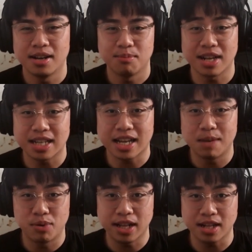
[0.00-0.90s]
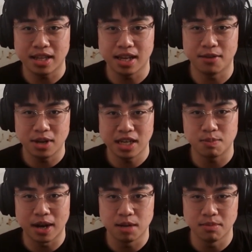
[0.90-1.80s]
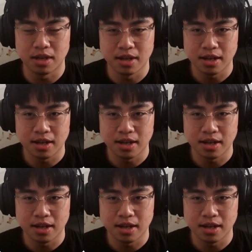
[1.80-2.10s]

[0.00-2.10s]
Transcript: Because I can predict it. He's behind me.